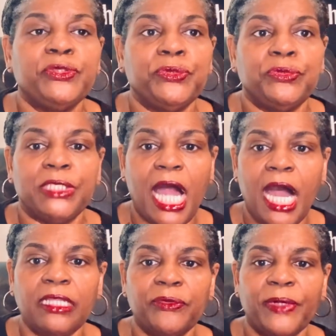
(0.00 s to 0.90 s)
to
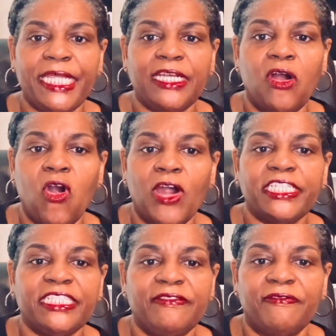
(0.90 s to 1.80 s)
tolerate
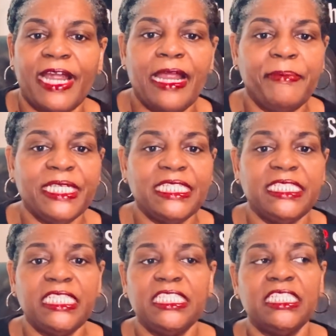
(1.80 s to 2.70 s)
harsh environment
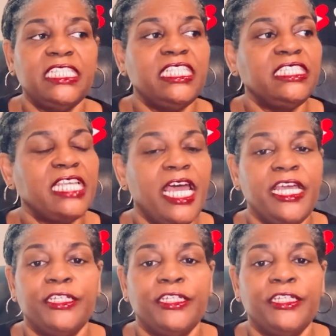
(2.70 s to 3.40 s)
conditions,